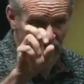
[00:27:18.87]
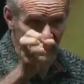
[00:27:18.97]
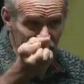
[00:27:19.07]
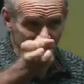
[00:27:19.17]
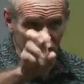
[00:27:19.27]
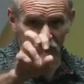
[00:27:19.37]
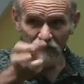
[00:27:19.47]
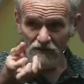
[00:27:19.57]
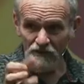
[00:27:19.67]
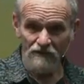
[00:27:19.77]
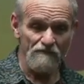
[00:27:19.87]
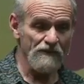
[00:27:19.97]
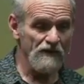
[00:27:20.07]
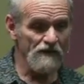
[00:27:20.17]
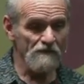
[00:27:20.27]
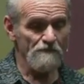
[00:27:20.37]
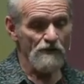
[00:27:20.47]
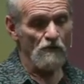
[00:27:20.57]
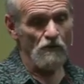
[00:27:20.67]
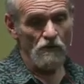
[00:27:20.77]
one of the one of the
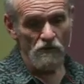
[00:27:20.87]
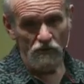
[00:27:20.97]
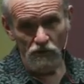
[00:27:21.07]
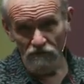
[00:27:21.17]
pipes